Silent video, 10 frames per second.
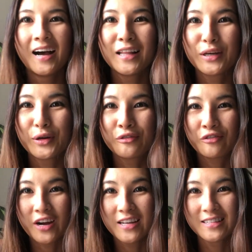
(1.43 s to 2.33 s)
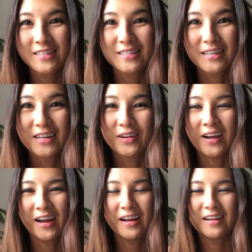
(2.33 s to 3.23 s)
Hello, friends.
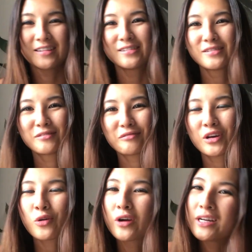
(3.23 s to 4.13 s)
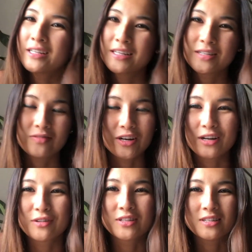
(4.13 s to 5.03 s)
Okay, recording these
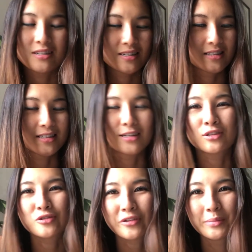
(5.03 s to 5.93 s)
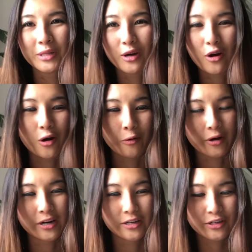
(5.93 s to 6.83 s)
videos is extremely
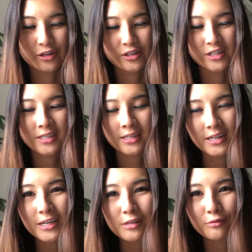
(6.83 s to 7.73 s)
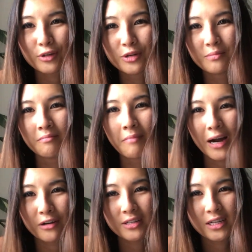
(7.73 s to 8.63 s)
awkward. You're just sitting in a room by
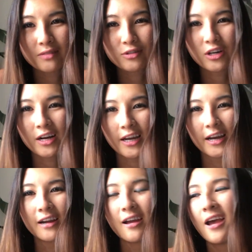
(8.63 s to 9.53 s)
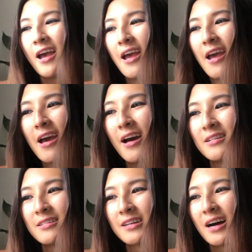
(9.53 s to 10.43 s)
yourself talking,
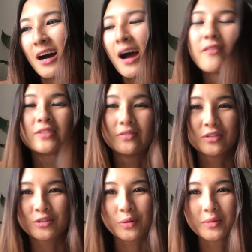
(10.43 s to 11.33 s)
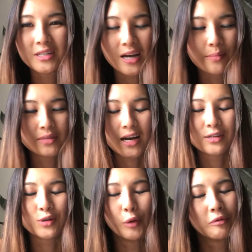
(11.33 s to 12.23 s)
and I've done this so many times, I
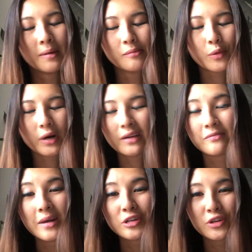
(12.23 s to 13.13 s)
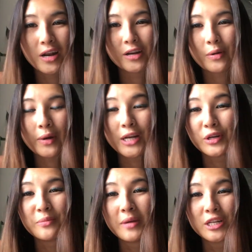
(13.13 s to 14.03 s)
don't remember what I've mentioned, what I
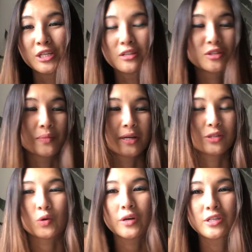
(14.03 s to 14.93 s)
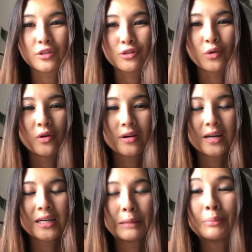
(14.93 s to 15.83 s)
don't mention, so my stories are so
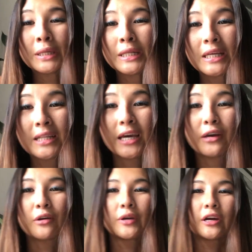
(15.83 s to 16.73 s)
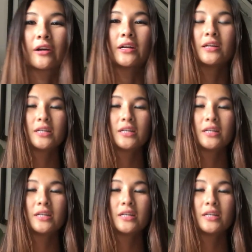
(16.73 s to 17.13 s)
completely incoherent.